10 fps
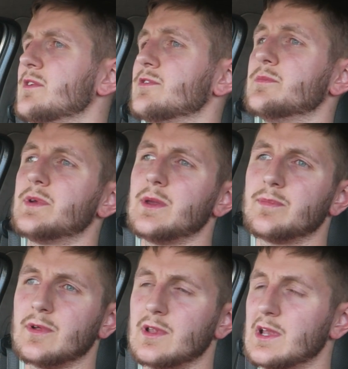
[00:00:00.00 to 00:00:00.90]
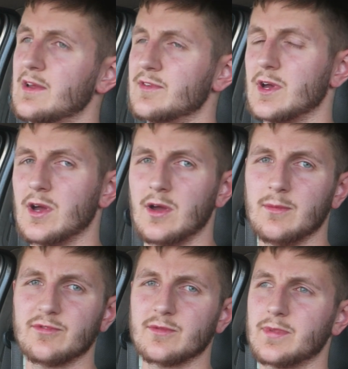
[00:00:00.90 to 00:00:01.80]
Some people are living at
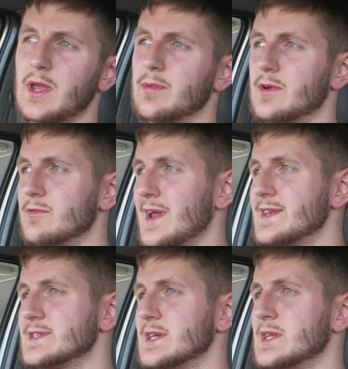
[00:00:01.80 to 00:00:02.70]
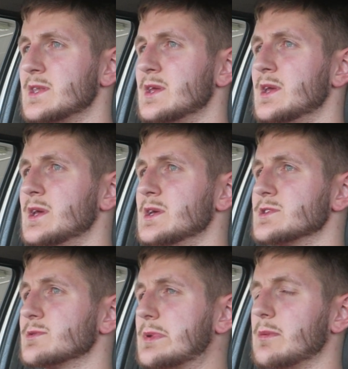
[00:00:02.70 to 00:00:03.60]
home, some people are renting,
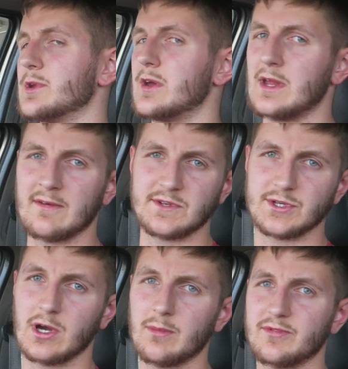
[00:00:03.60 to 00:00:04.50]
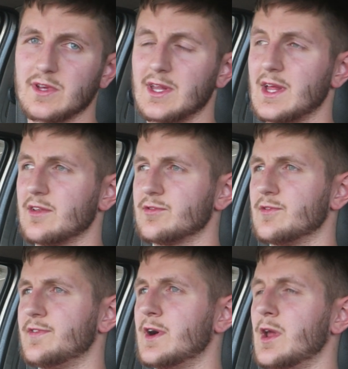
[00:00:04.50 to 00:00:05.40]
some people don't have jobs, and that's
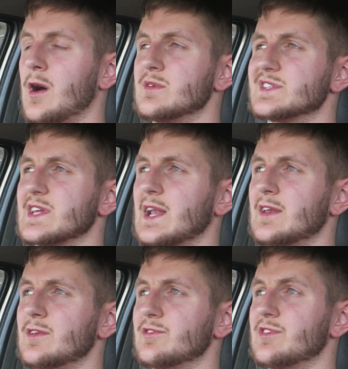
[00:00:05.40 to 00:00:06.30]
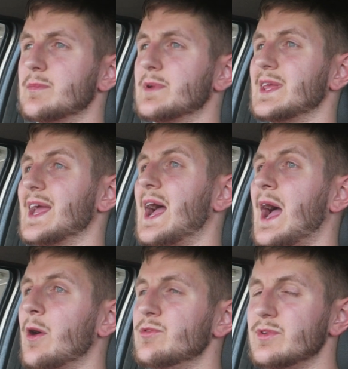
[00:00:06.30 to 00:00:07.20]
all fine. I was telling you simply
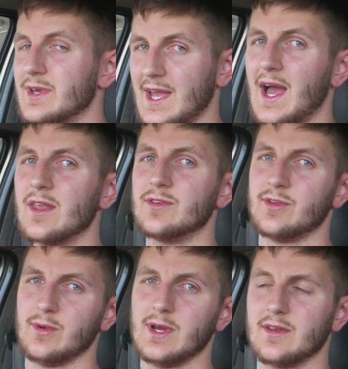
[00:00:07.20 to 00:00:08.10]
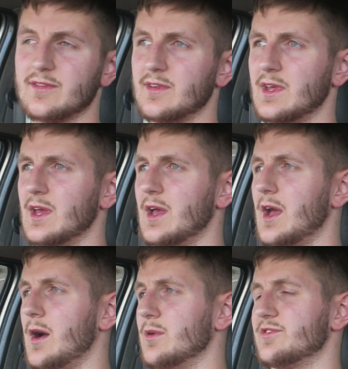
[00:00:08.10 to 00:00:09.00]
how you can do it.
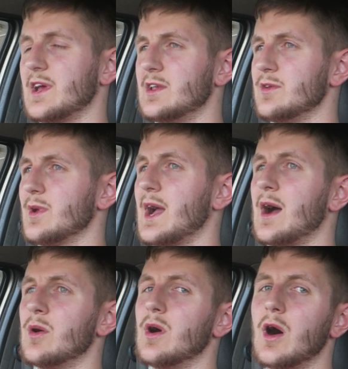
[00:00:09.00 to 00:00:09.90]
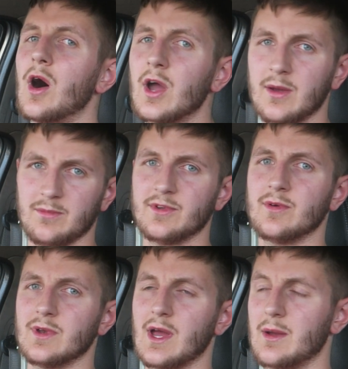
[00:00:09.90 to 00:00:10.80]
I was telling you how I am
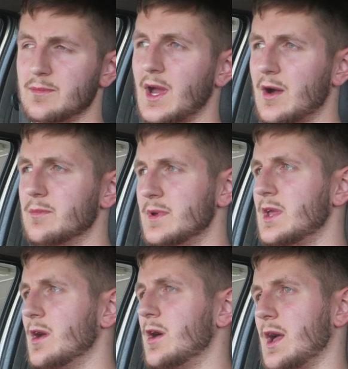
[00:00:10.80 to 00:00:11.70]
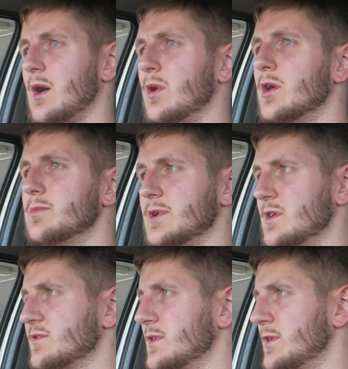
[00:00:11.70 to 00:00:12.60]
doing it, how I'm
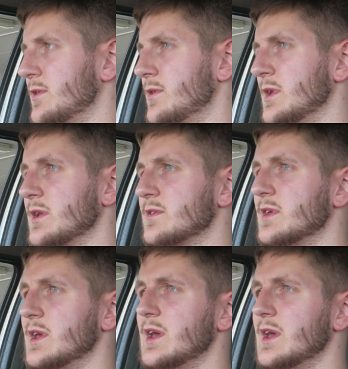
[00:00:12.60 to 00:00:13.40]
personally doing it.